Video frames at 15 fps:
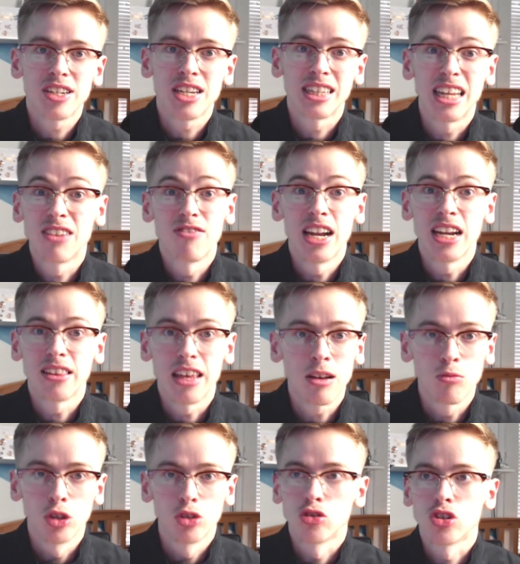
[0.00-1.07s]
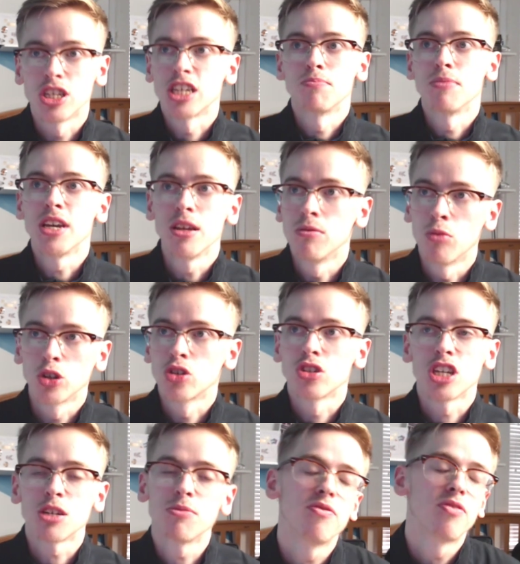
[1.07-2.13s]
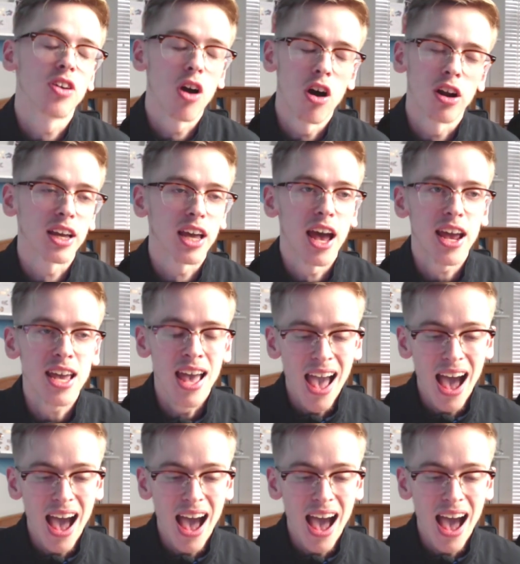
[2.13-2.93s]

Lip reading: I didn't really think, well, what does this mean for Garnegay?